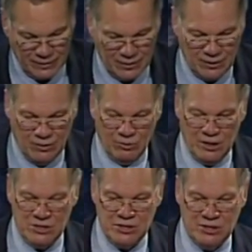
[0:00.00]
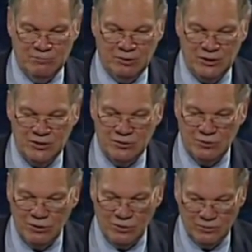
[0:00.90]
Well, this just simply isn't
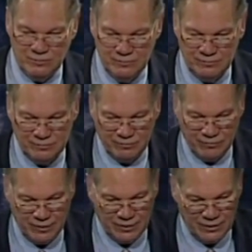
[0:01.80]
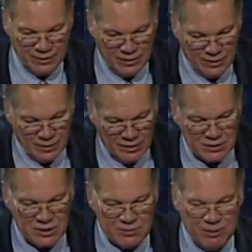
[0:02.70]
true. This has
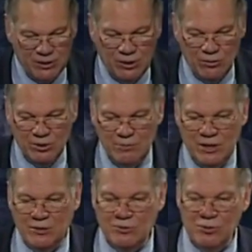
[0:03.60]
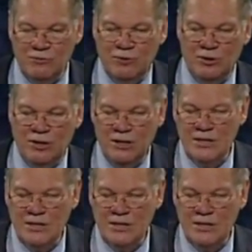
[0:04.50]
been known to be untrue for a long time.